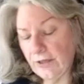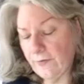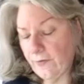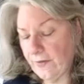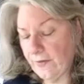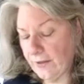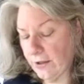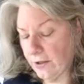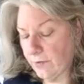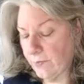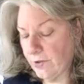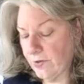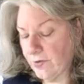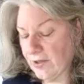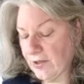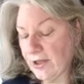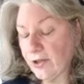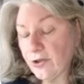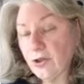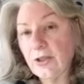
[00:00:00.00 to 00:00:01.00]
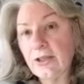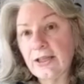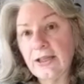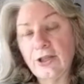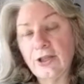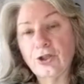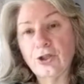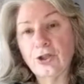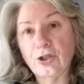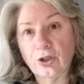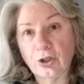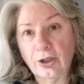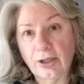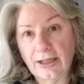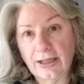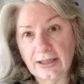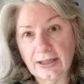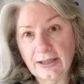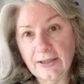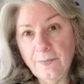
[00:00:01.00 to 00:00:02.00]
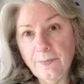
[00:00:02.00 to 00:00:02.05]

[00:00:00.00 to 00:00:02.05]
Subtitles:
They are rescheduling it to July.